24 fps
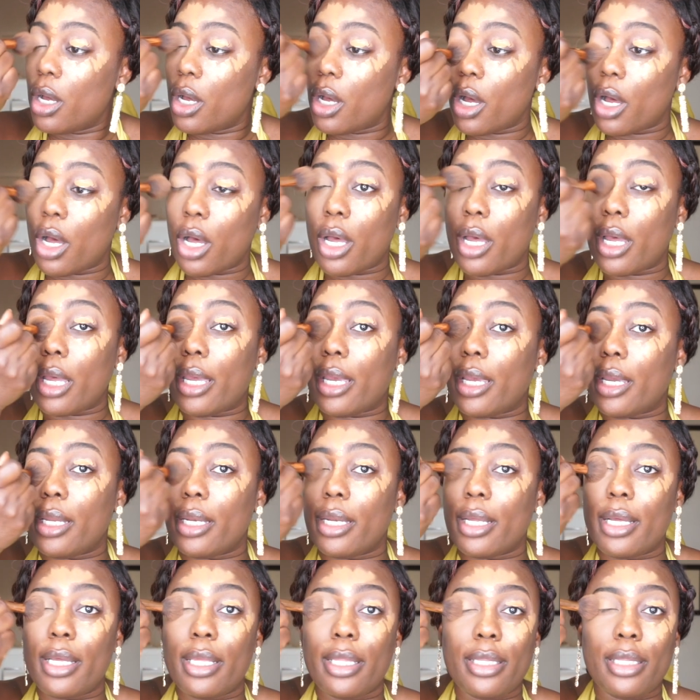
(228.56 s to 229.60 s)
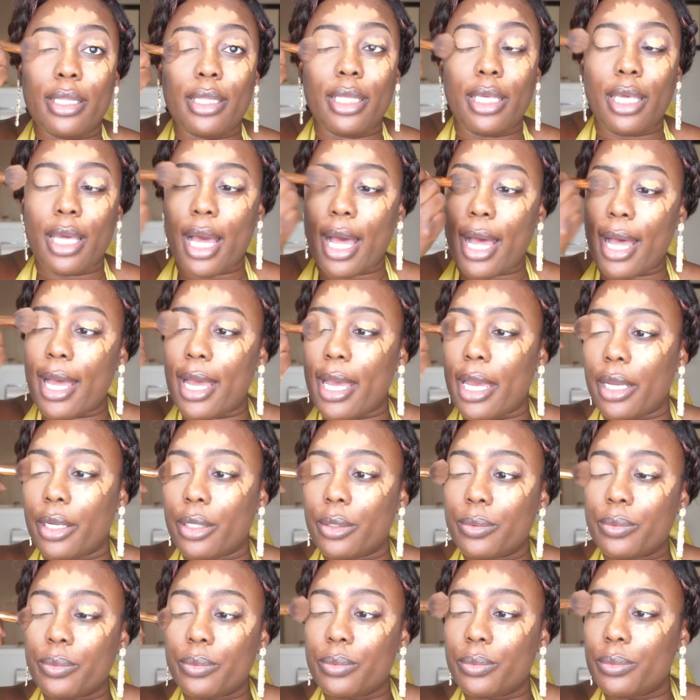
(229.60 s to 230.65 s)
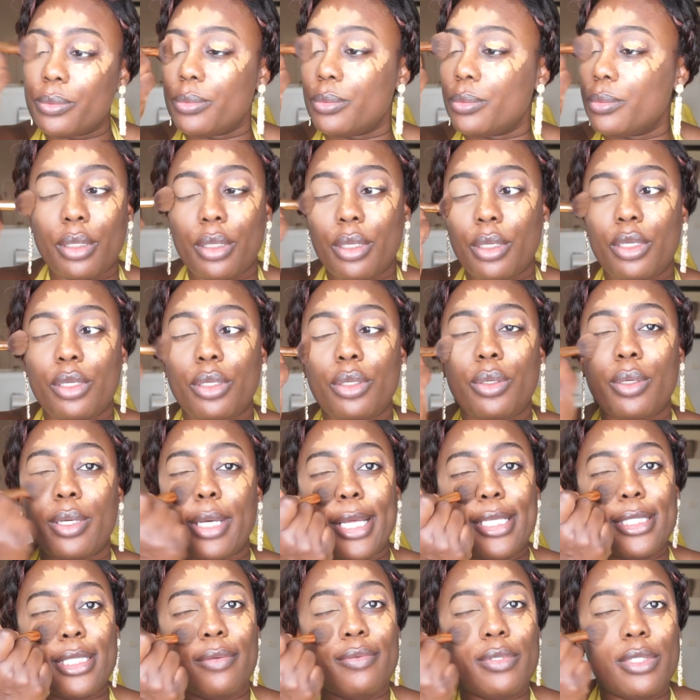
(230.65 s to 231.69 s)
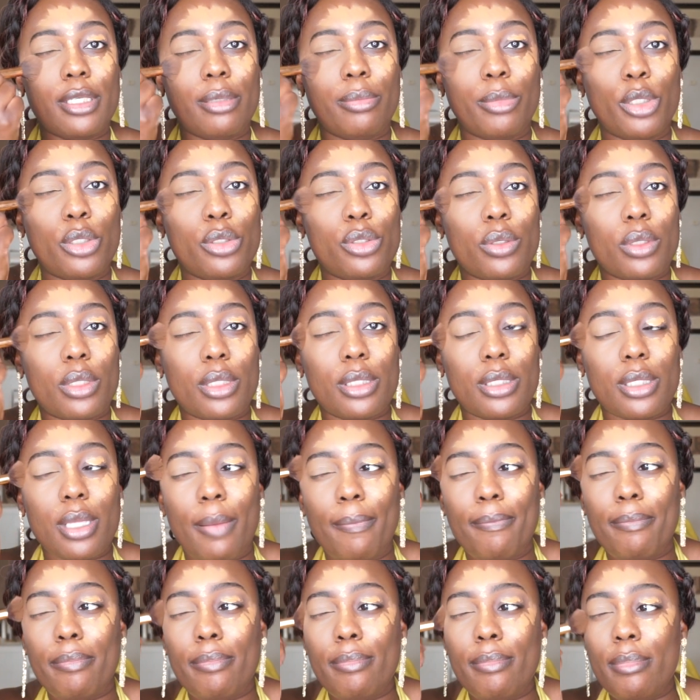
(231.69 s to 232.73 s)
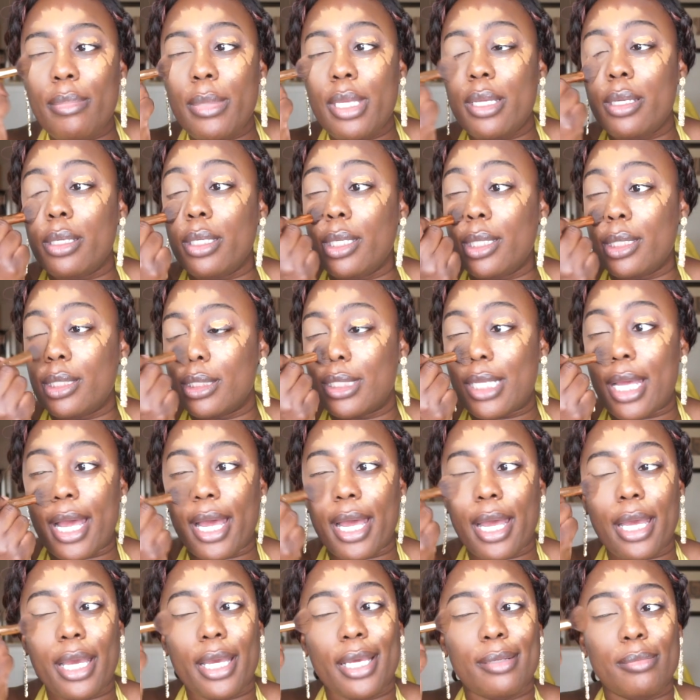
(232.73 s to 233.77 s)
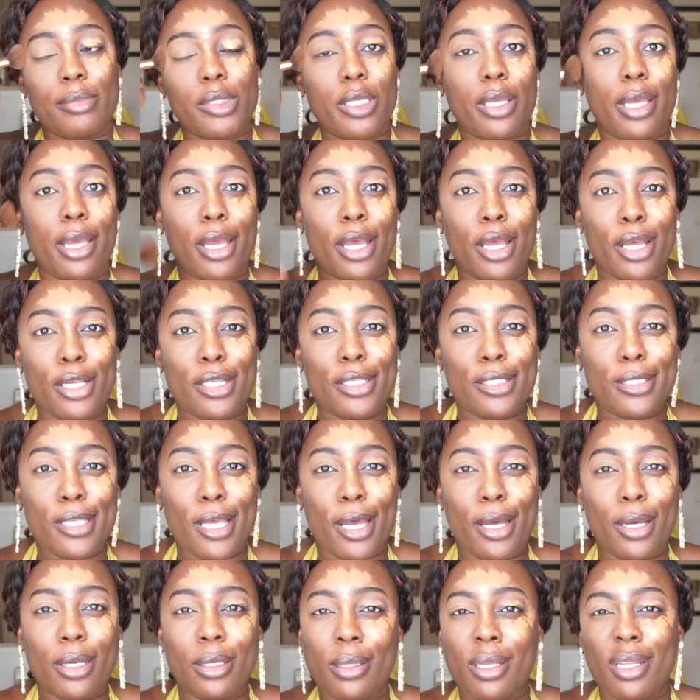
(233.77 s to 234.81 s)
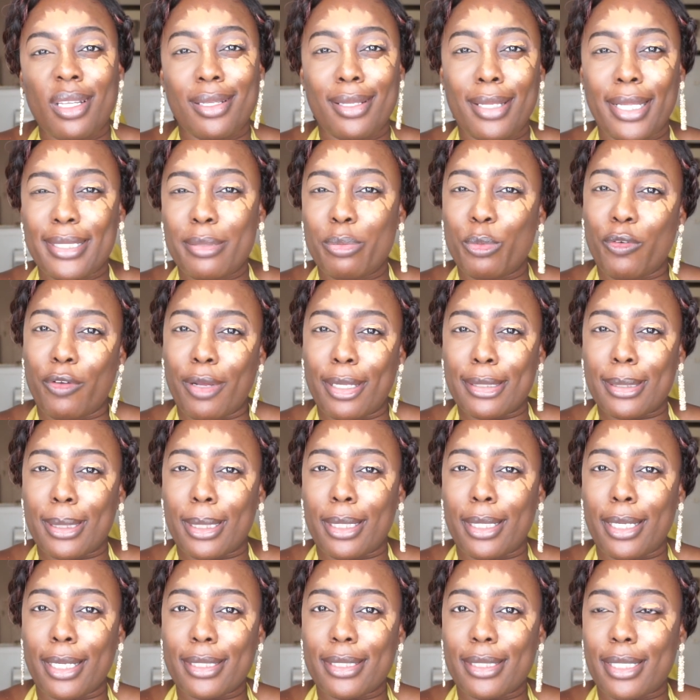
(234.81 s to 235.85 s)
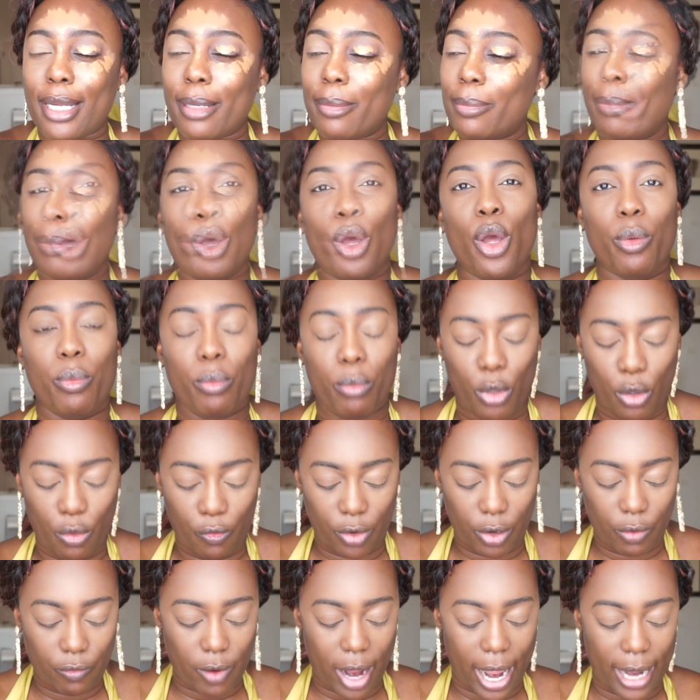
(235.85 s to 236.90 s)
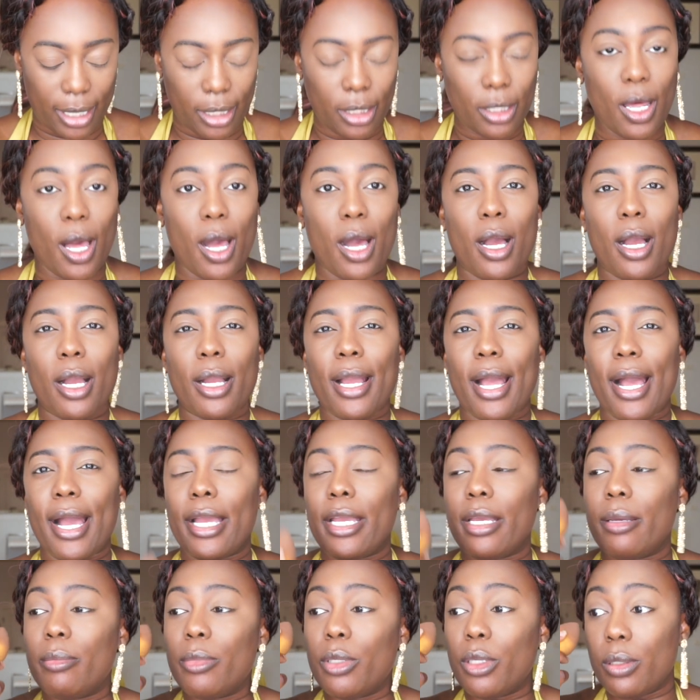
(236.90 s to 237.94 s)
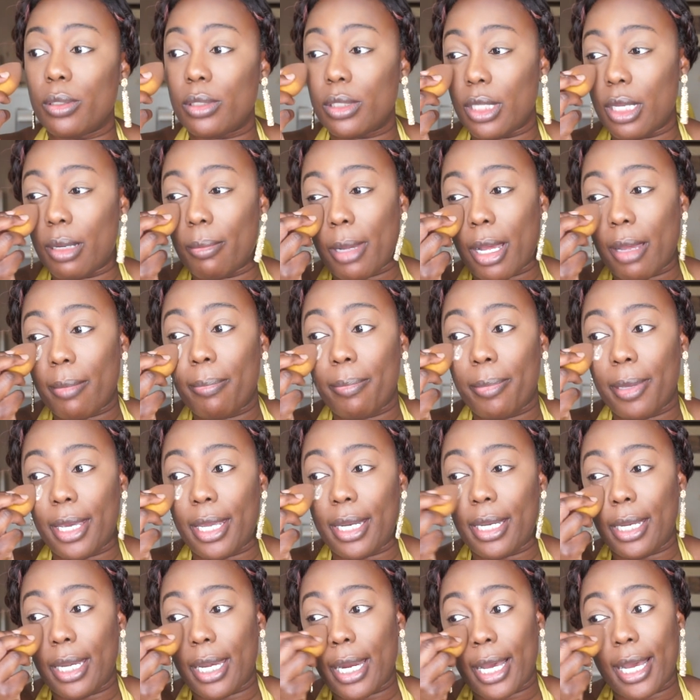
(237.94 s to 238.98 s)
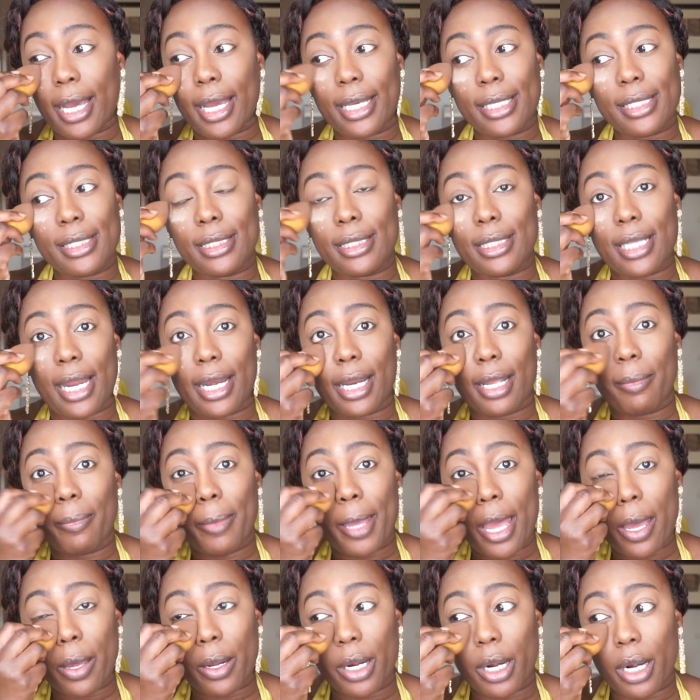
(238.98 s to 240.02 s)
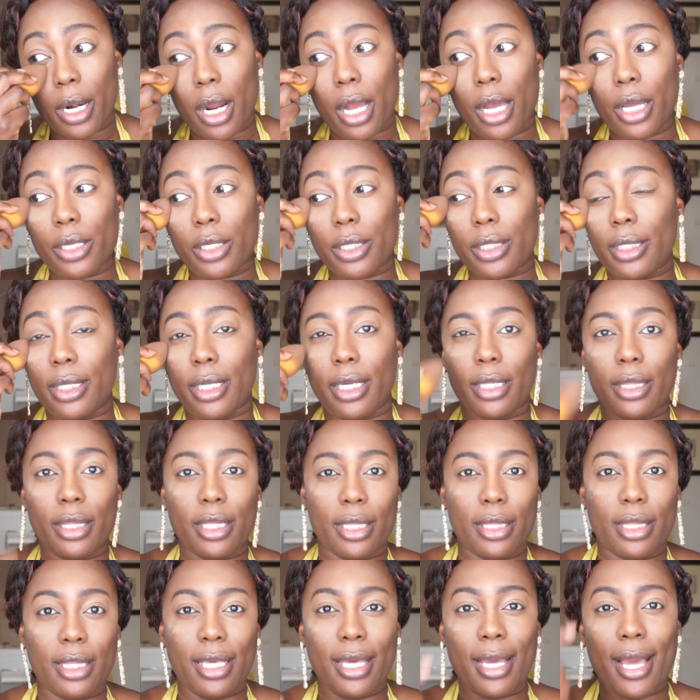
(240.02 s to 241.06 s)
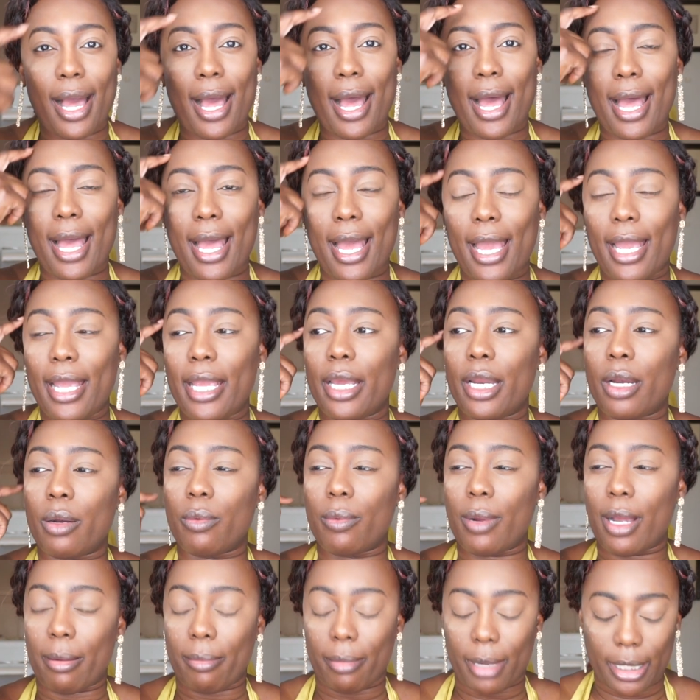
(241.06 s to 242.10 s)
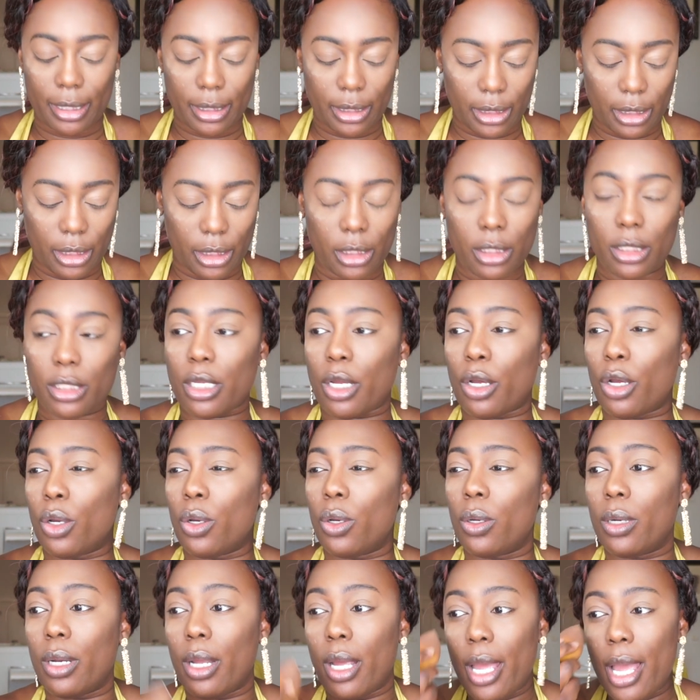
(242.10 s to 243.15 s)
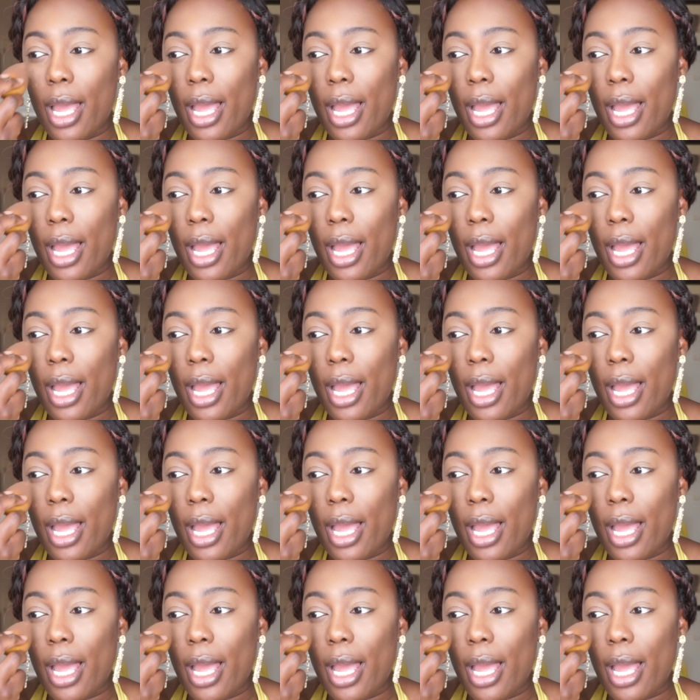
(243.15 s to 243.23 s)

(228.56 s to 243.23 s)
on the eye. You guys have seen me do this a million times, so let's move on to the next step. Moving right along, I am using my NYE Setting Powder underneath the eye and around my T-zone,